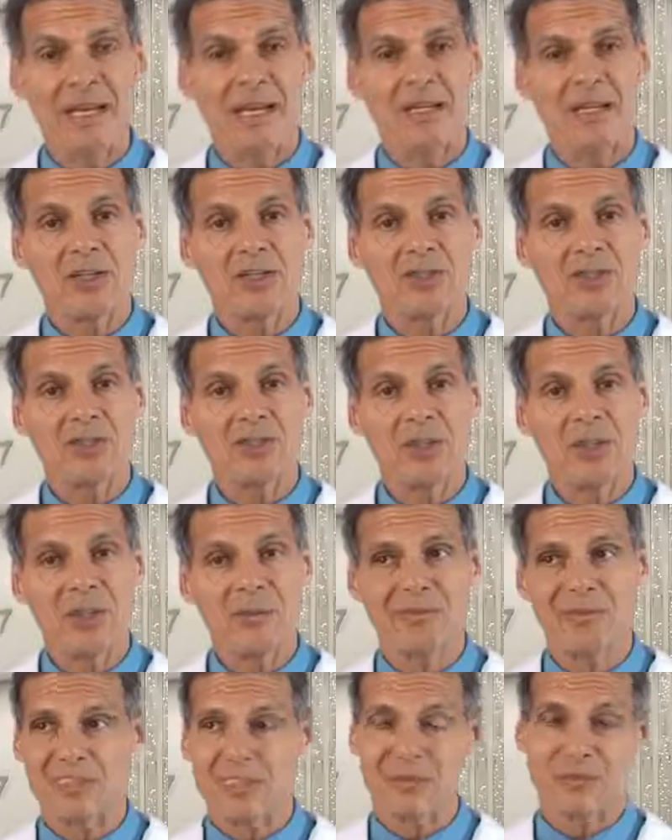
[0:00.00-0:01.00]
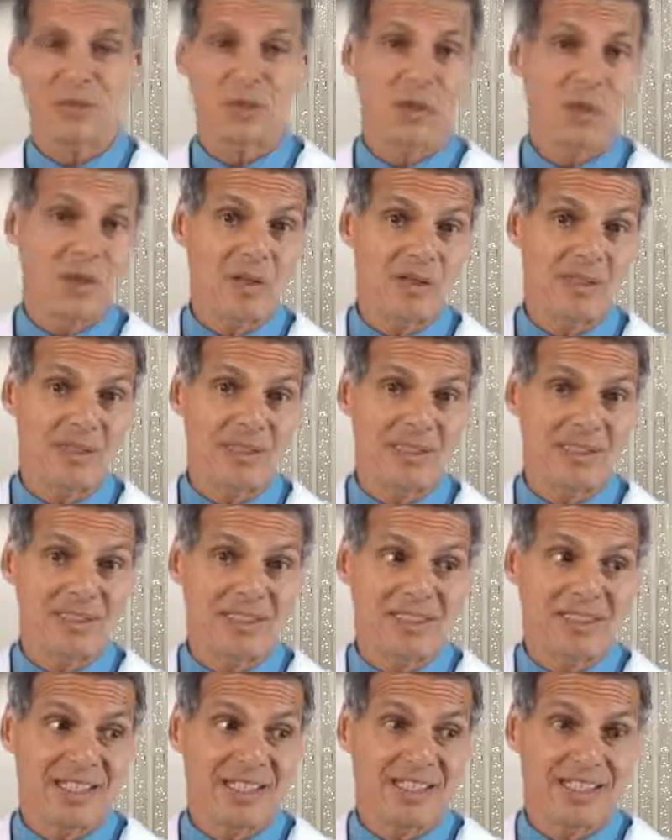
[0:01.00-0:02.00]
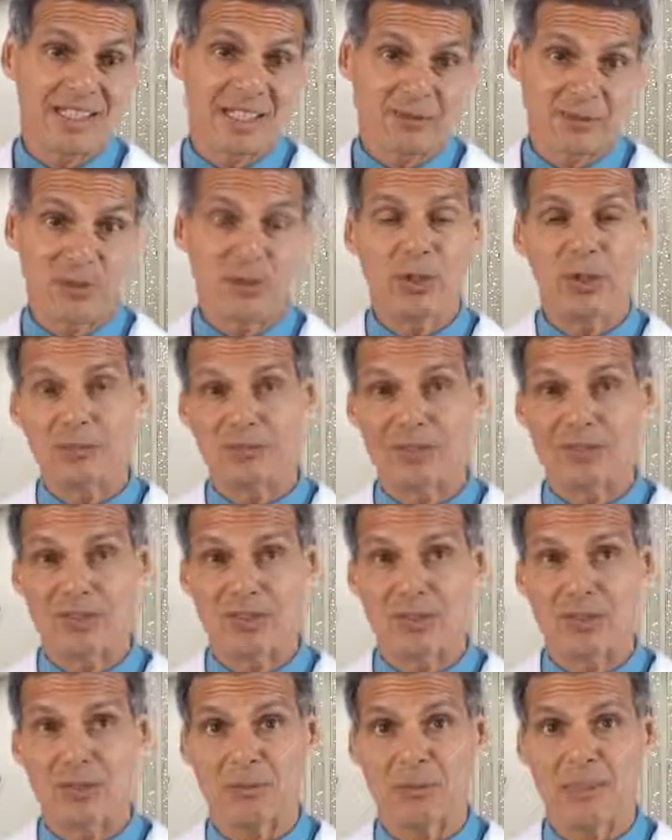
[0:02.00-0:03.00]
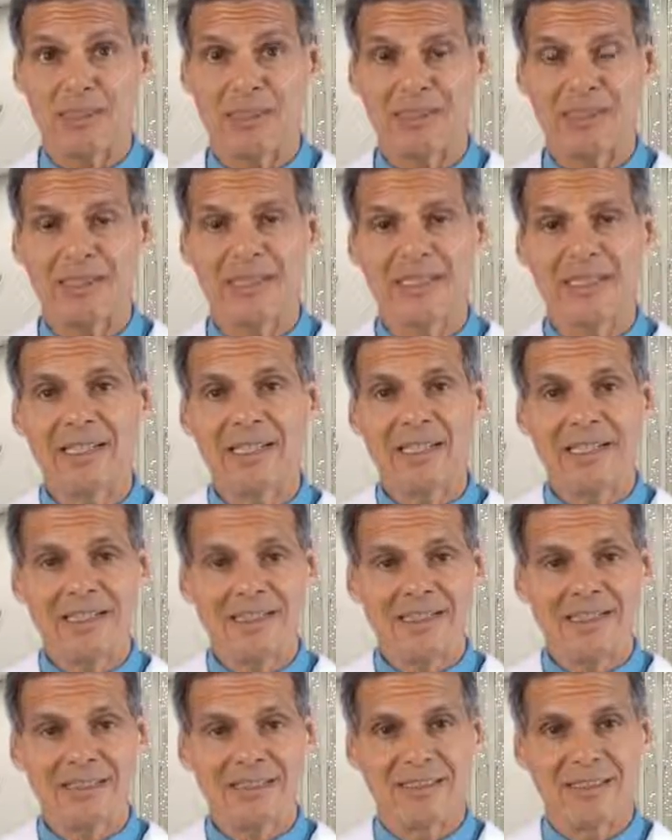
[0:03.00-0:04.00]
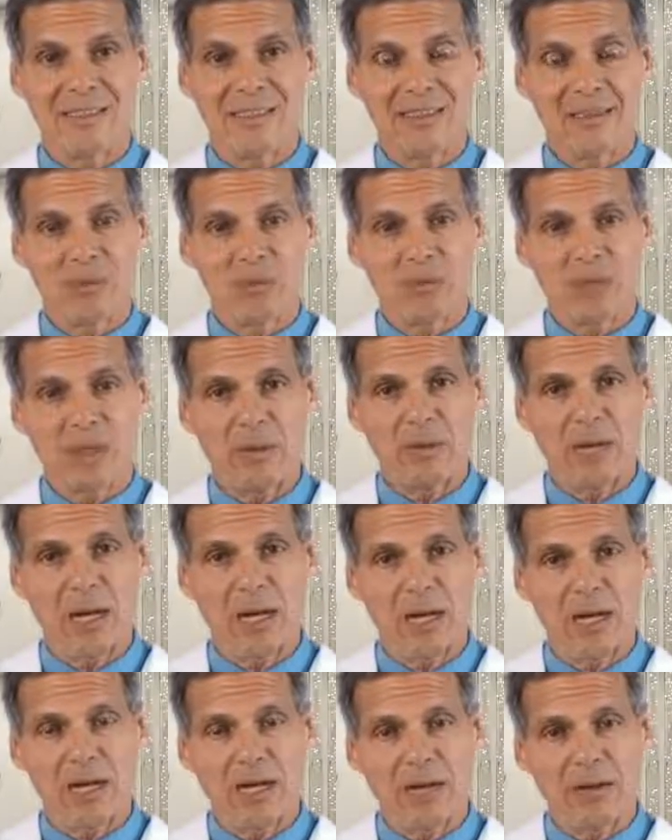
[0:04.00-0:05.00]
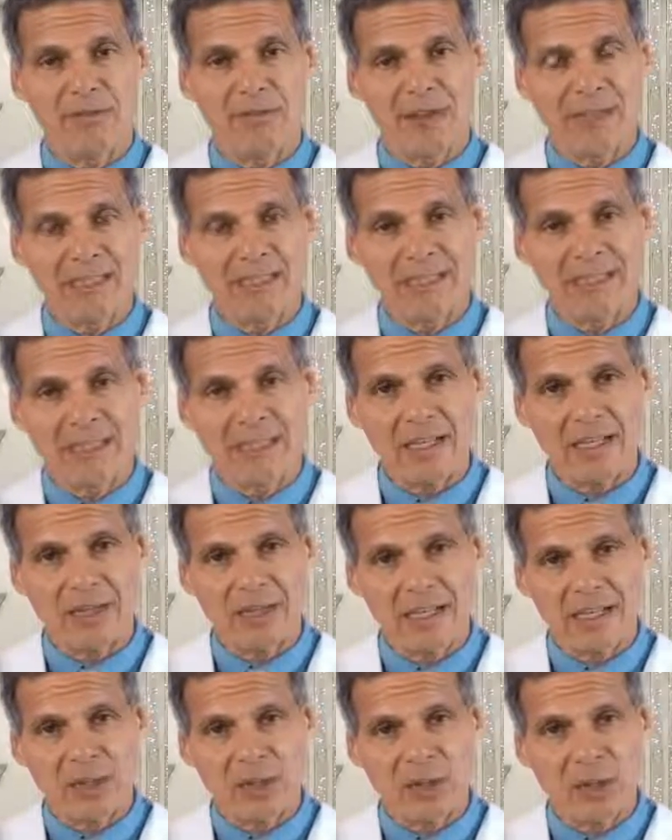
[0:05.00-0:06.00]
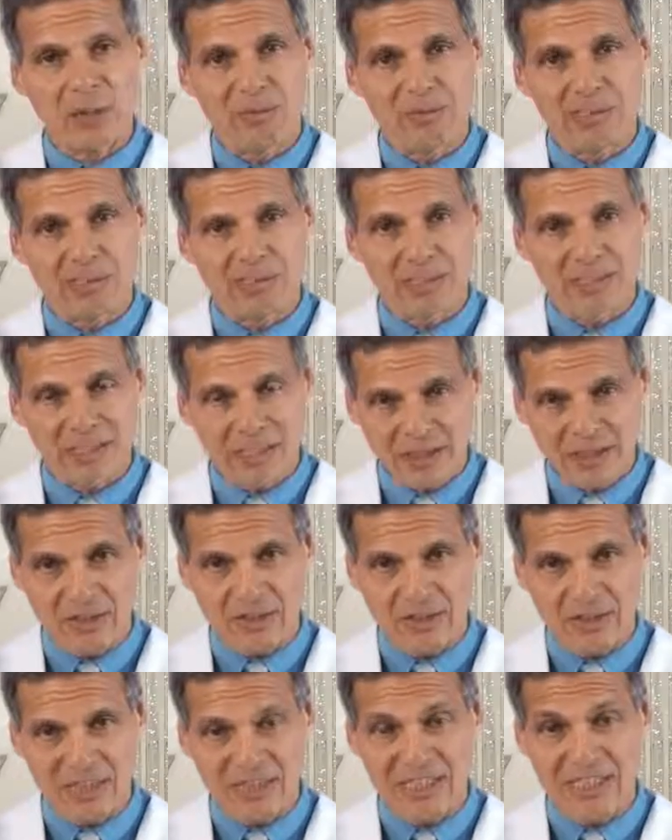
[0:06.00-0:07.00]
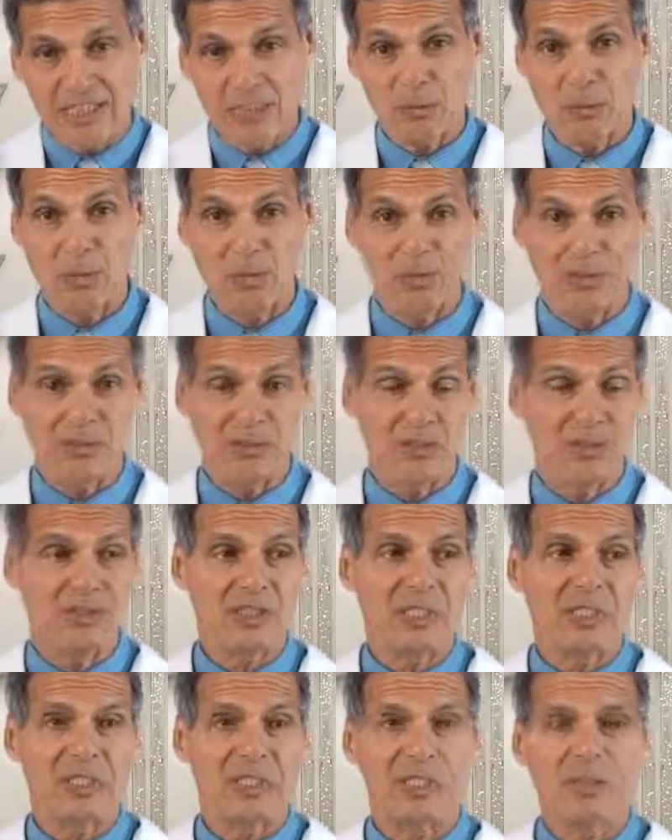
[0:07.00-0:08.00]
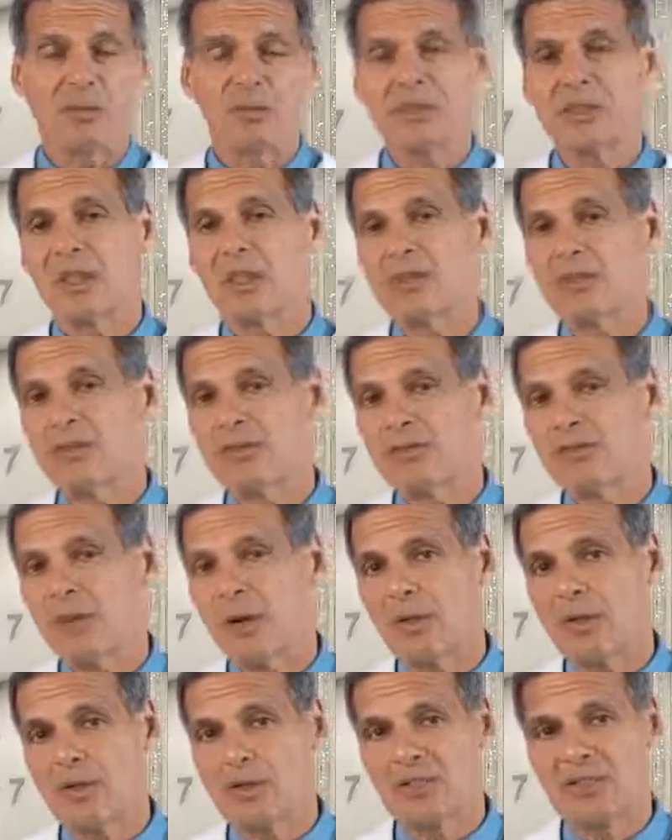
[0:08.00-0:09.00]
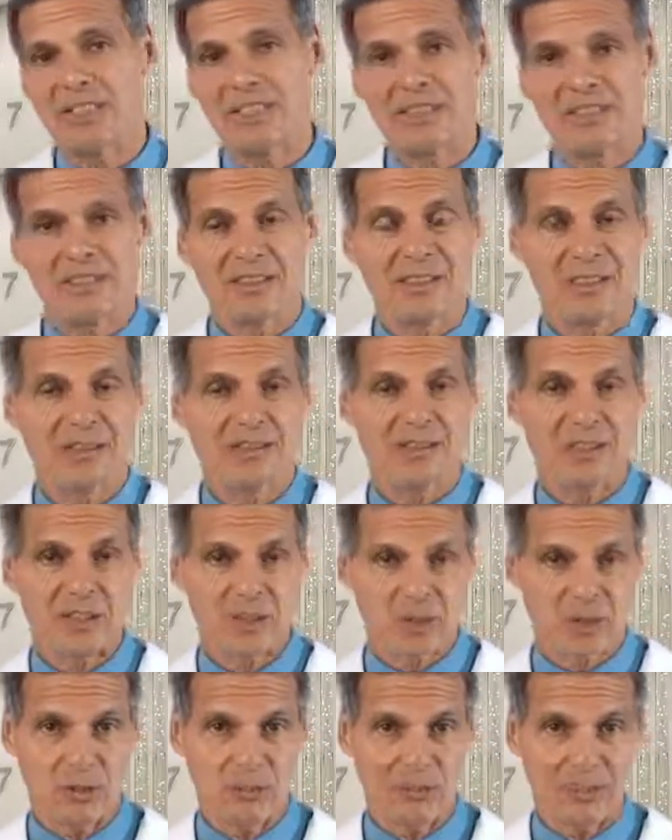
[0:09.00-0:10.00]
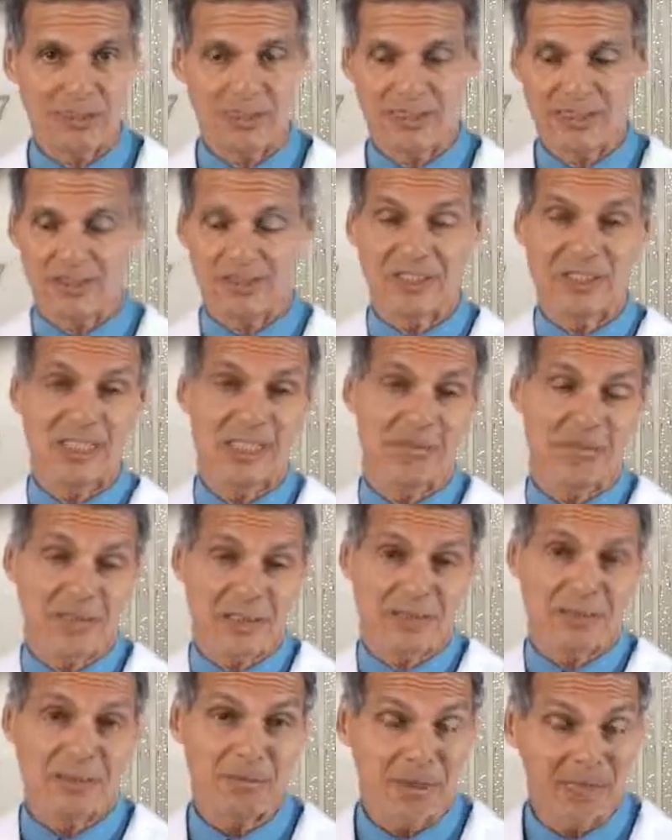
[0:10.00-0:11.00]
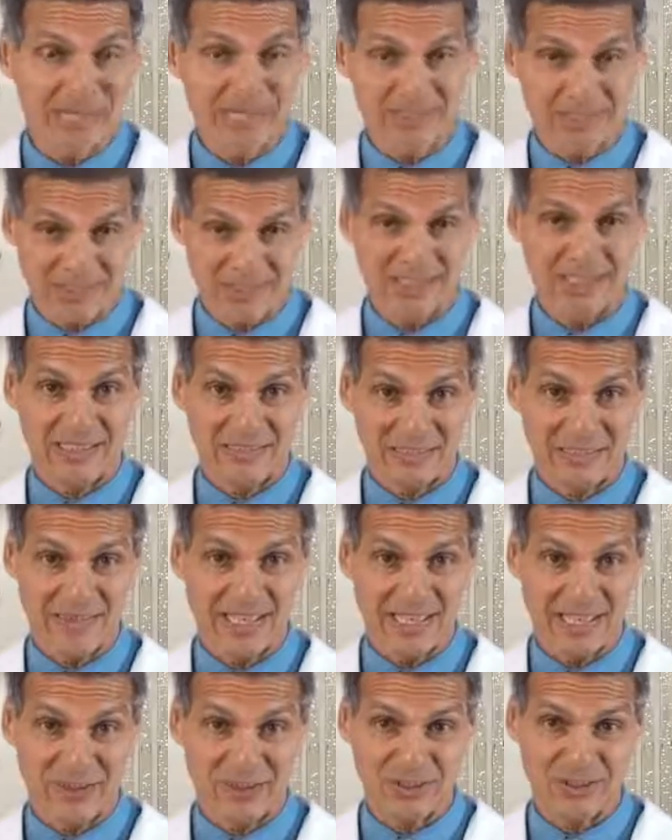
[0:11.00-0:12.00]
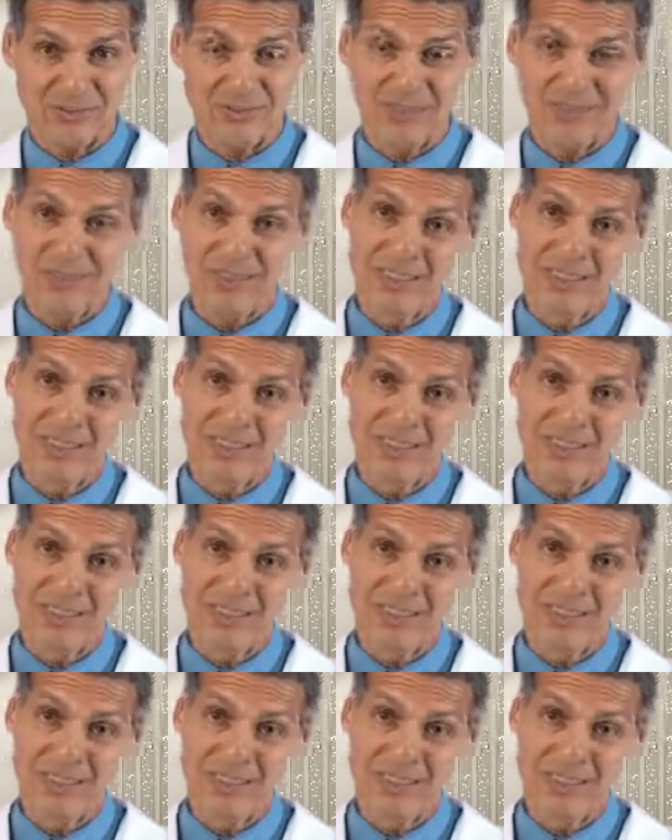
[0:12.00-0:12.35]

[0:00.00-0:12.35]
And also coumarins, if you go out into the sun and you have coumarins in your body, the sun affecting the coumarins in your skin will produce what's called photosensitivity dermatitis. You get a very bad skin rash.